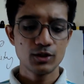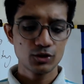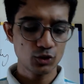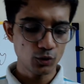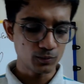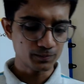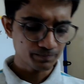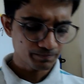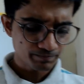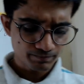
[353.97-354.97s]
So
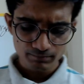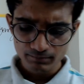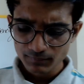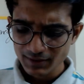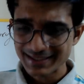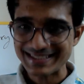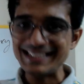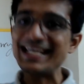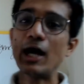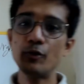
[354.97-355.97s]

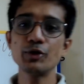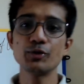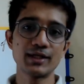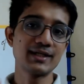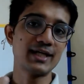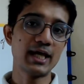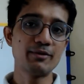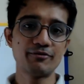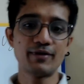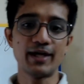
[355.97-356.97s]
see how you can
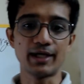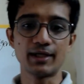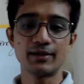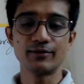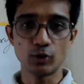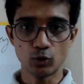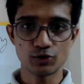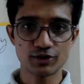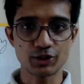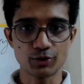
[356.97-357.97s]
gamify the
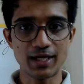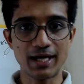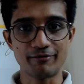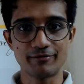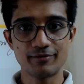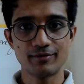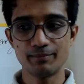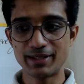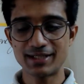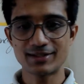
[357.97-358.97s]
goals that you have.
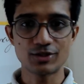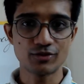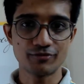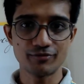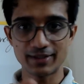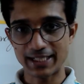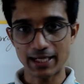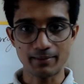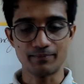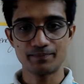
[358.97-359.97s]
Bring a sense of
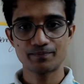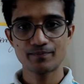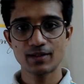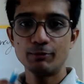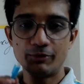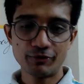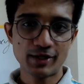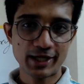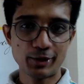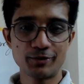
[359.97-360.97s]
game.
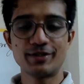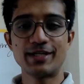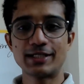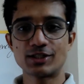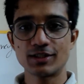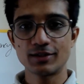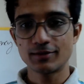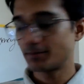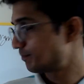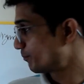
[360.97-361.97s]
Before I go into the next
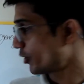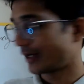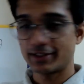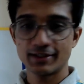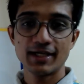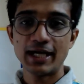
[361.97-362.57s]
point,